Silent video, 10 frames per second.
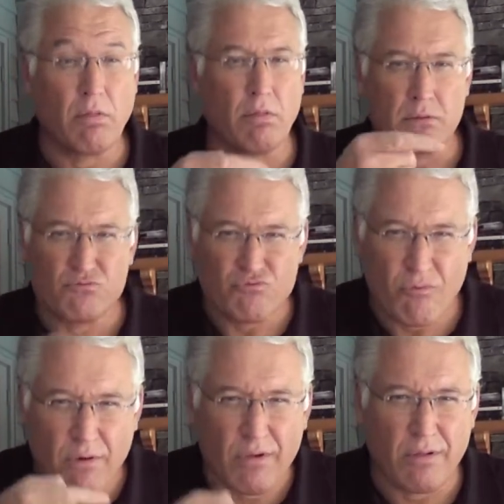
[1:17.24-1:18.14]
So when we
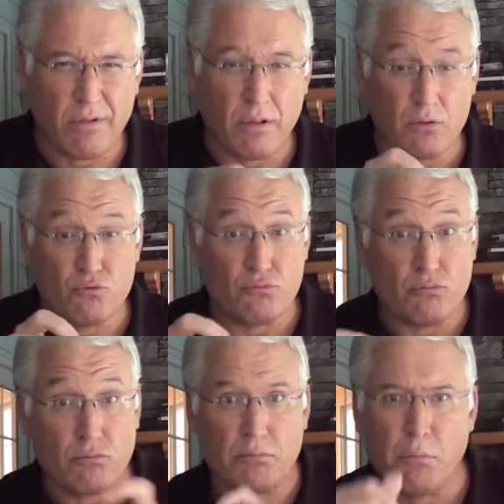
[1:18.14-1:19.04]
go through hard
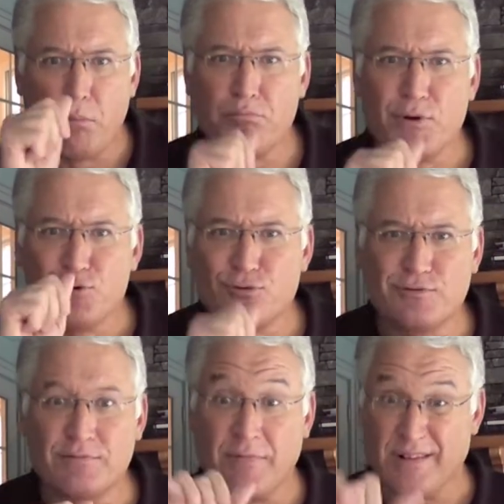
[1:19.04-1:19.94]
times and struggling,
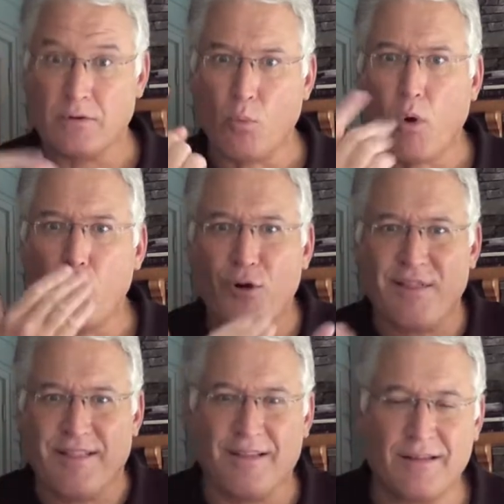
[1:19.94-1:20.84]
it can change us to
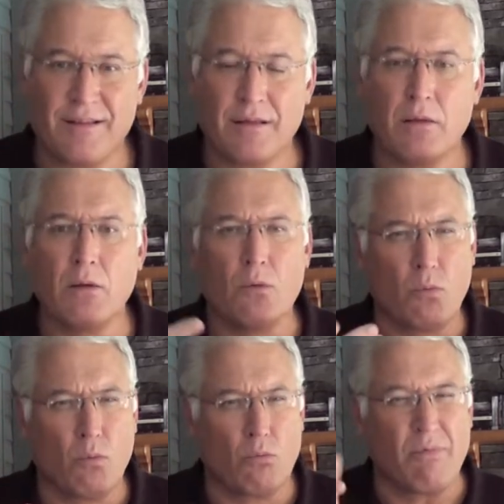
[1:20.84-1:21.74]
be patient and
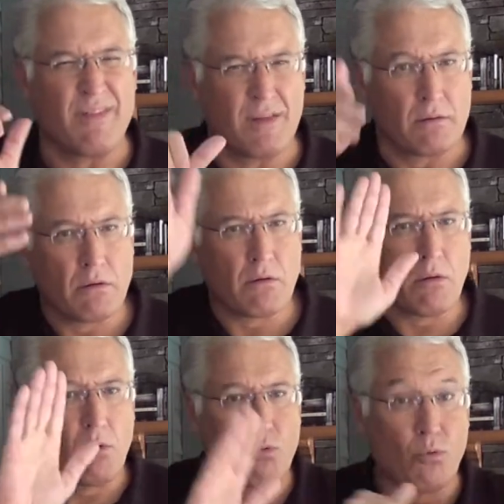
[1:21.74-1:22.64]
steadfast in the
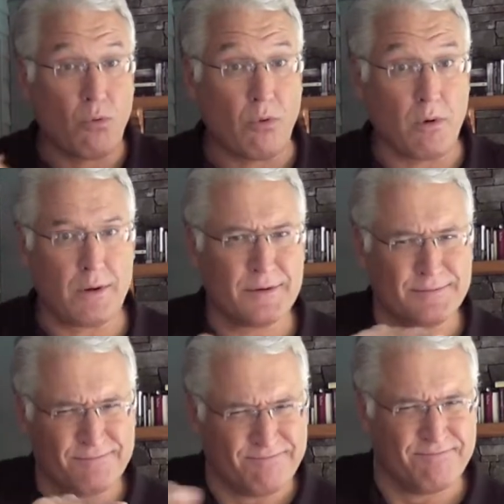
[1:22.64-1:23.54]
Lord.
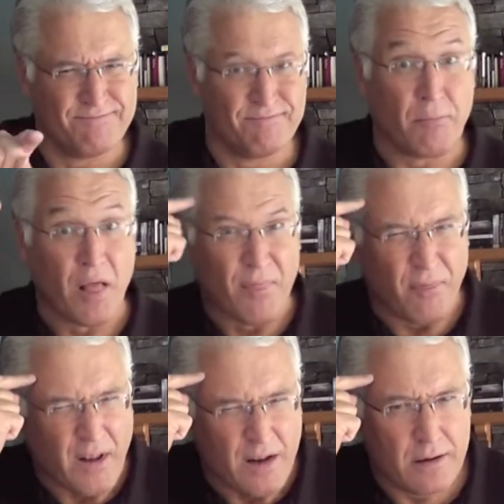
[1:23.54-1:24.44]
The Lord
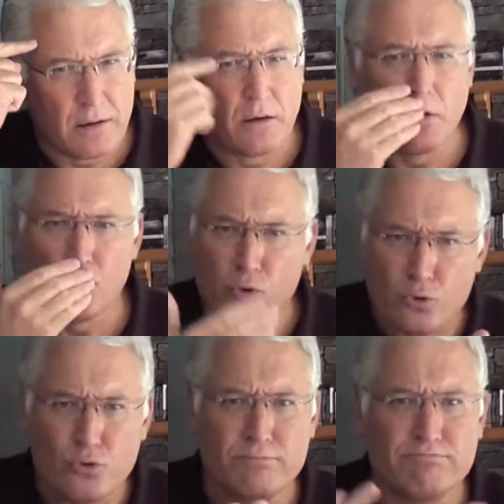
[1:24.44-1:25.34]
calls us
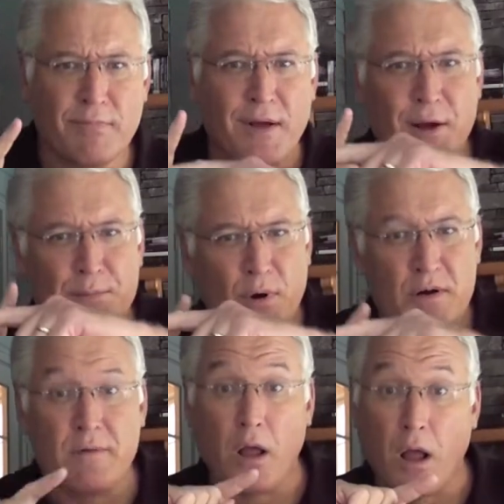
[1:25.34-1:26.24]
to think
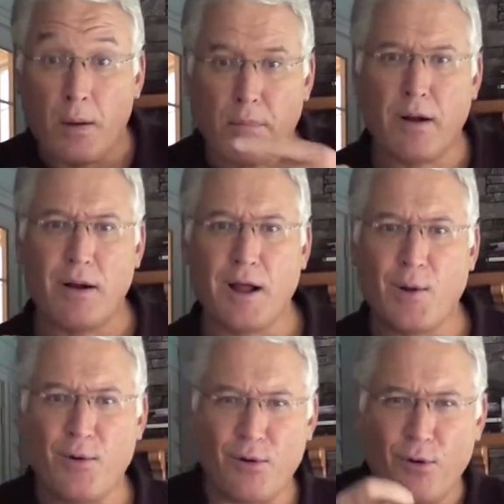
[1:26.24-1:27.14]
about good and
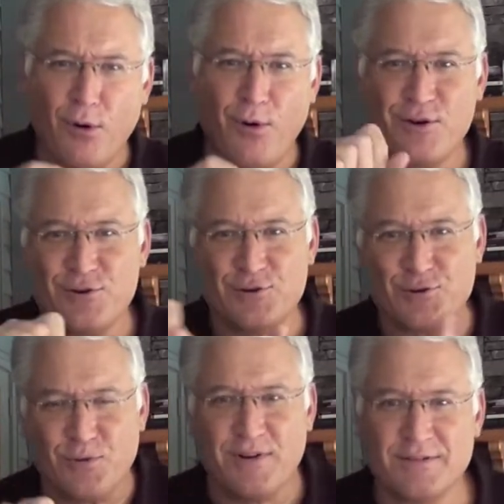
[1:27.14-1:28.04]
positive
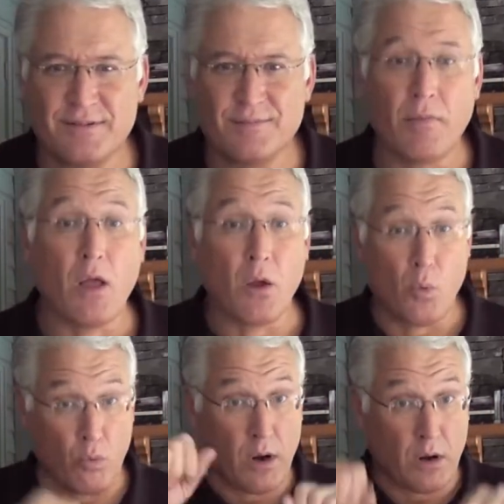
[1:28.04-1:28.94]
things,
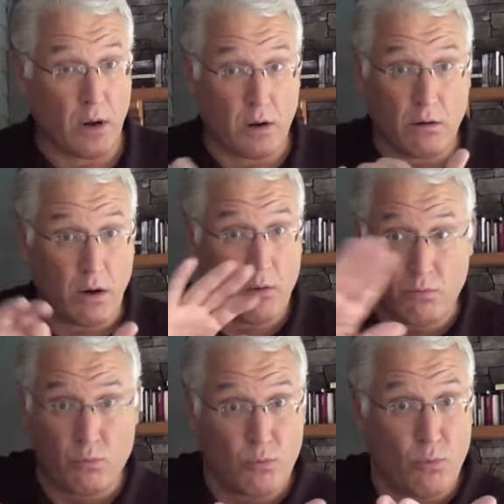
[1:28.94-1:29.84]
whatever our
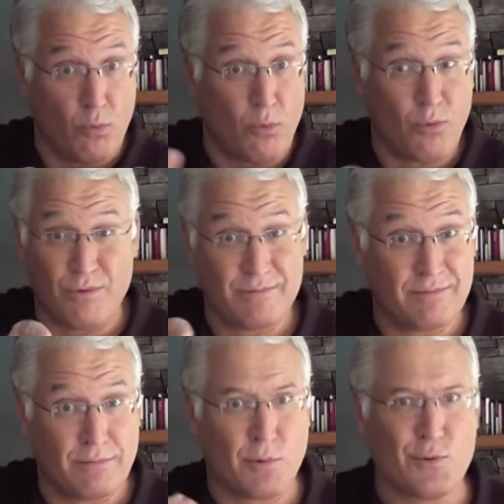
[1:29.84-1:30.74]
situations,
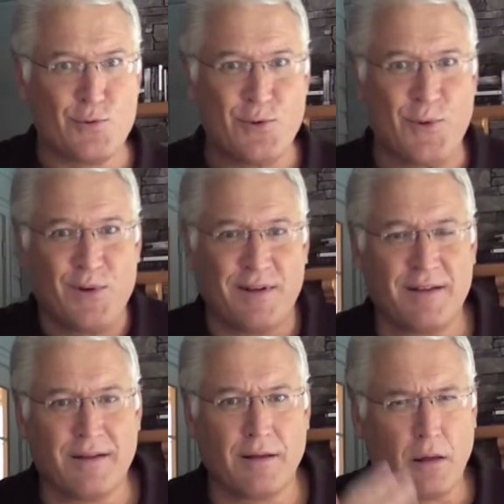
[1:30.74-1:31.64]
and to count them all
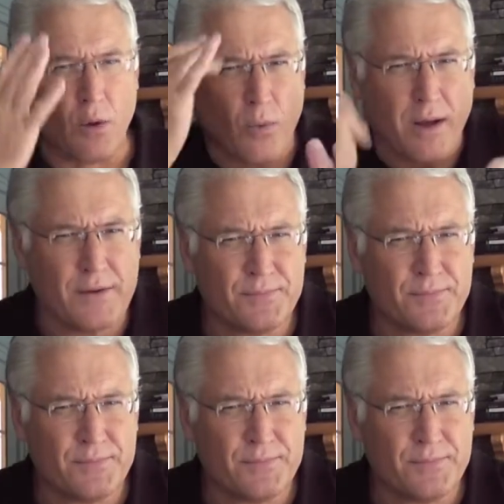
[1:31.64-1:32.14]
joy.